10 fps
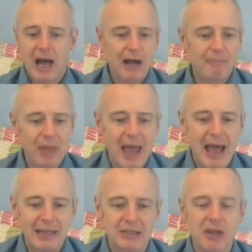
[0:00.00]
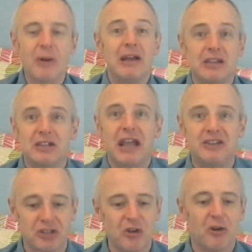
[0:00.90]
And so
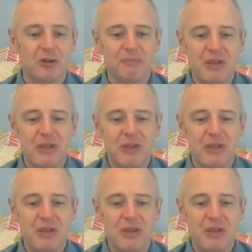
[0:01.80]
it's got,